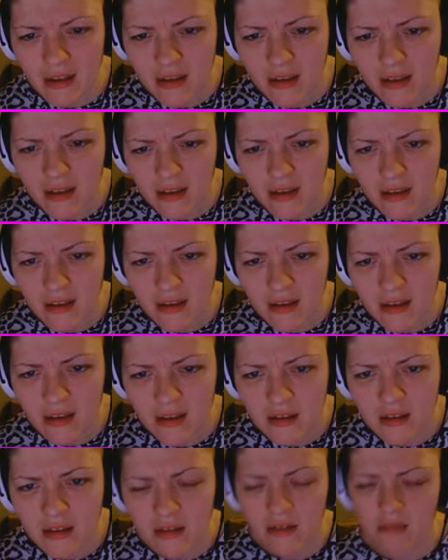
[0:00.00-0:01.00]

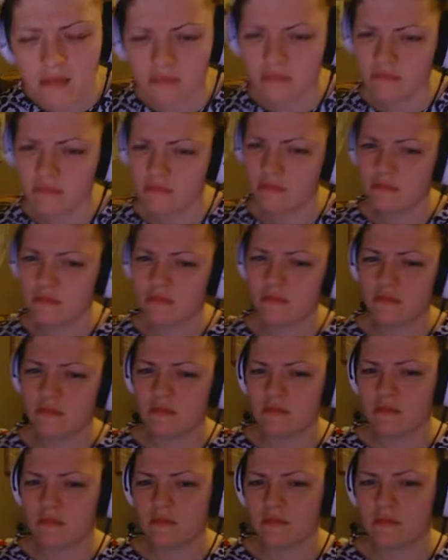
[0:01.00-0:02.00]

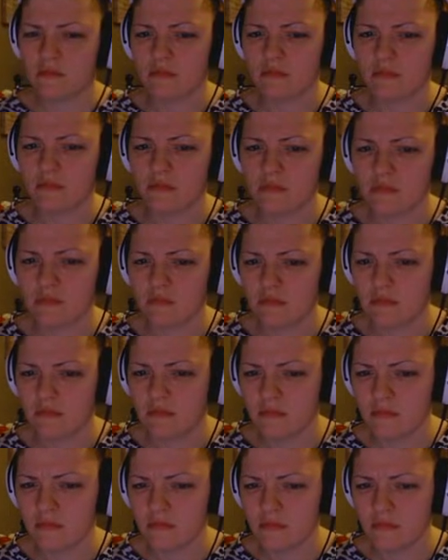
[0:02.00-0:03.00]

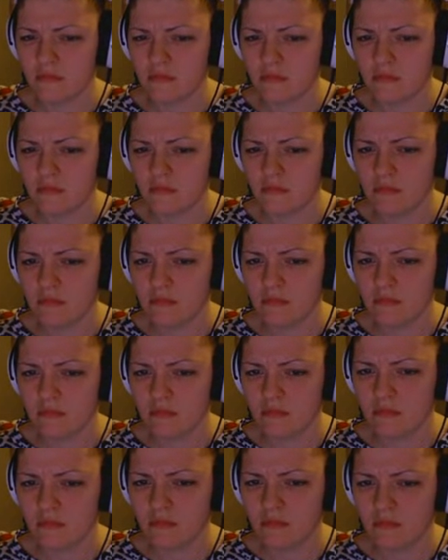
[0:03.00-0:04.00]

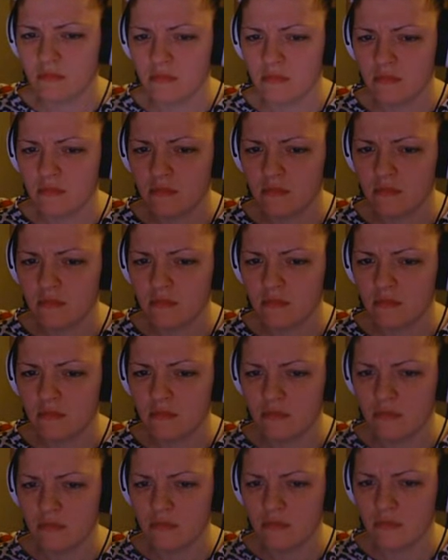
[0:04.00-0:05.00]

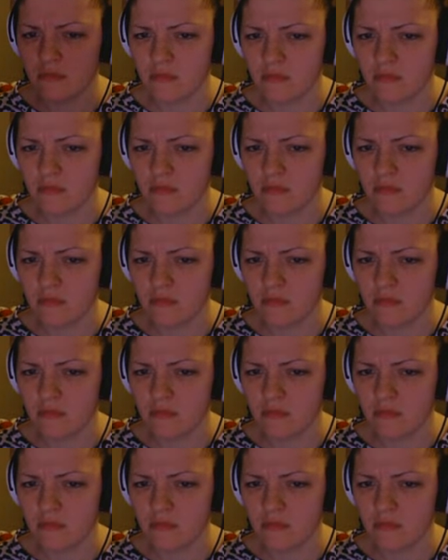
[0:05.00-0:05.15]
Nobody speaks.